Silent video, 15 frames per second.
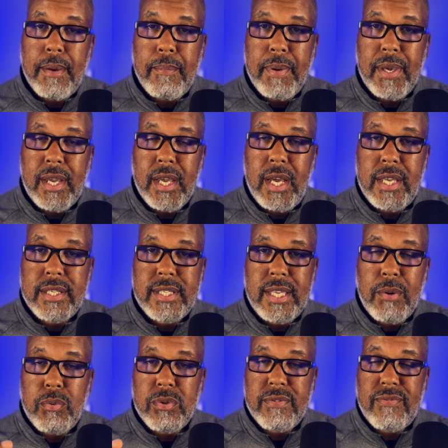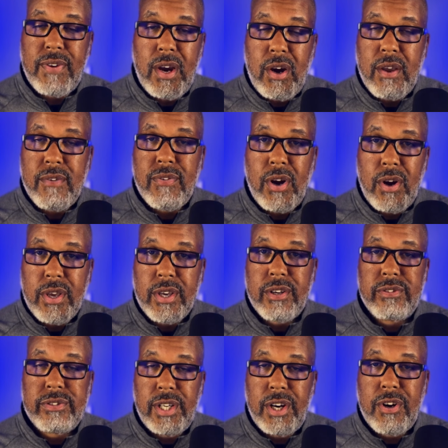because it was very, very
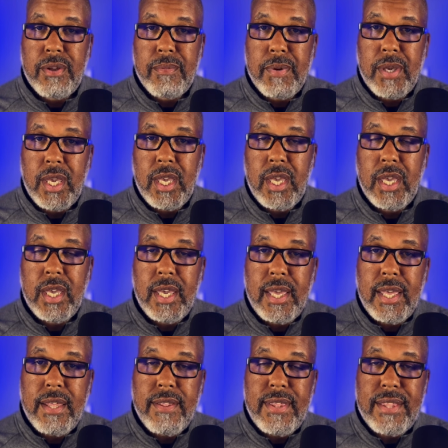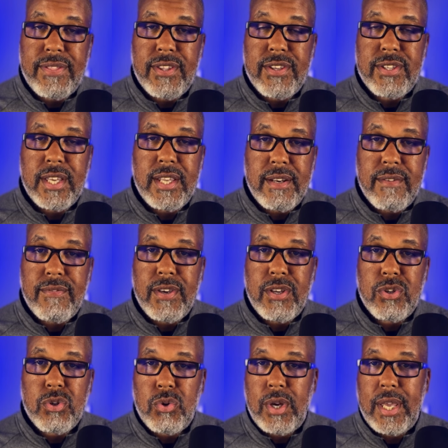clear to me that this
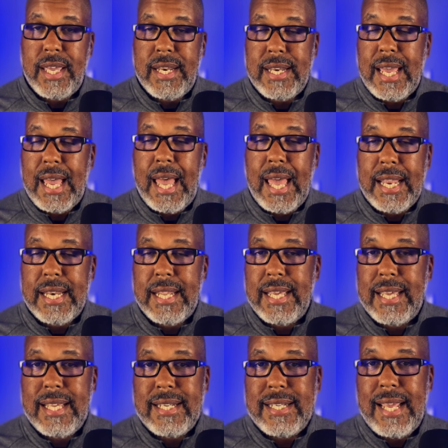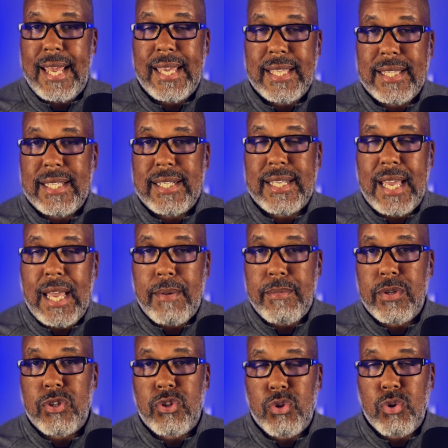individual had not taken the time
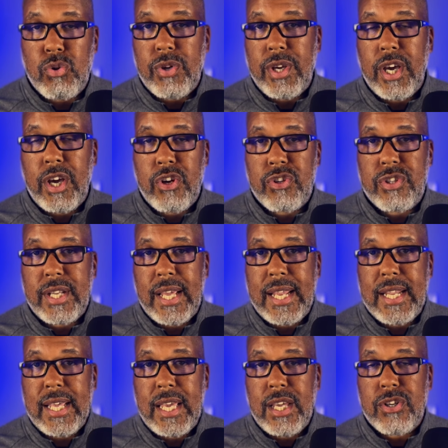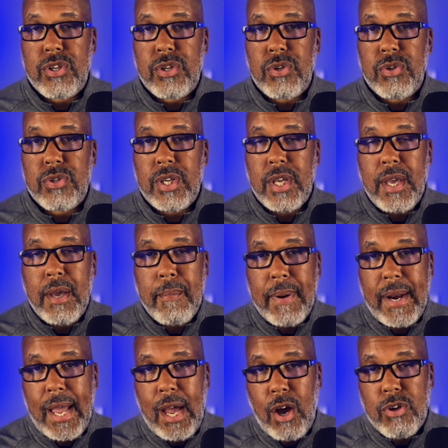to truly understand the issues.
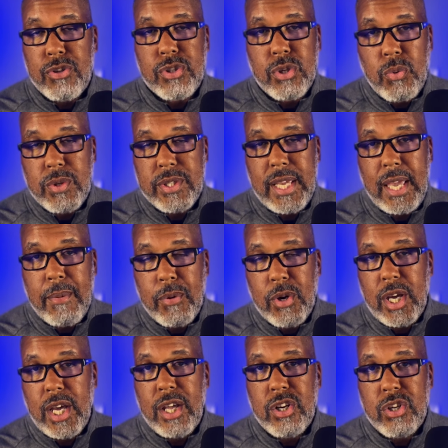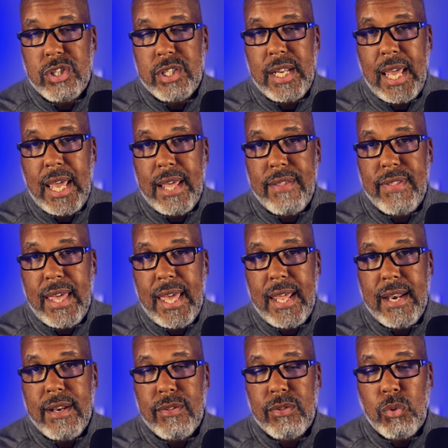But I also was able to understand
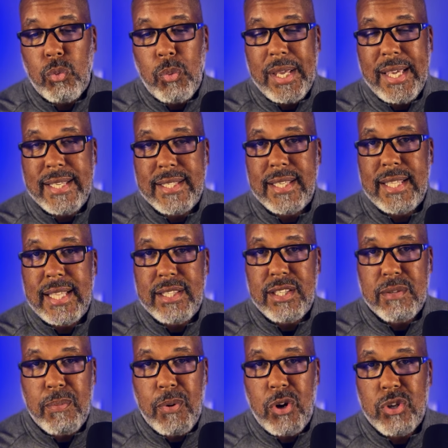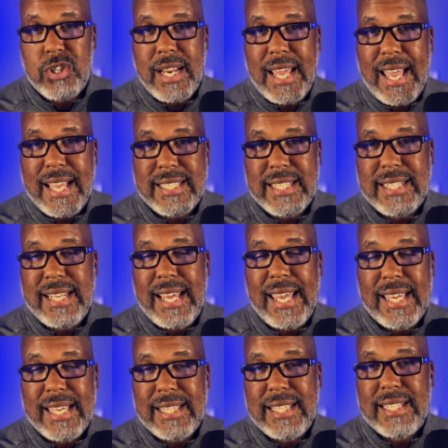that the reason that this person hasn't
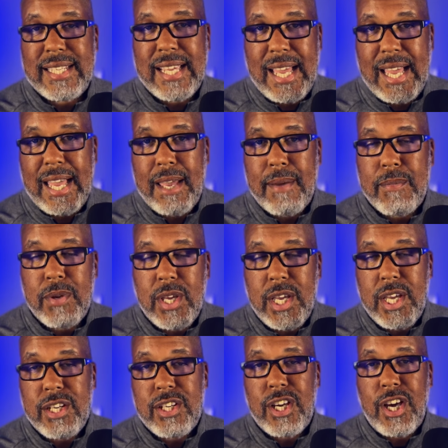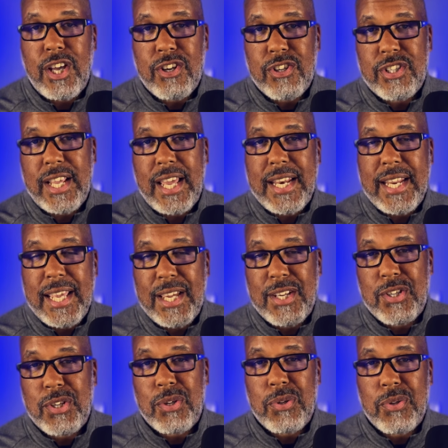taken the time to understand the
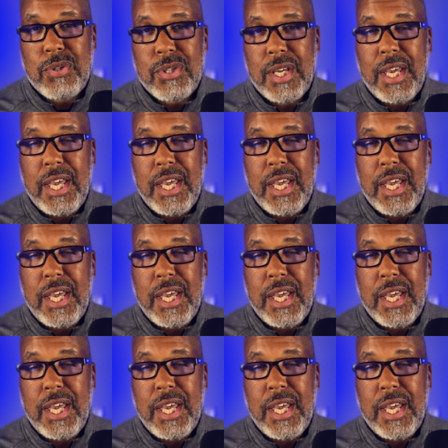issues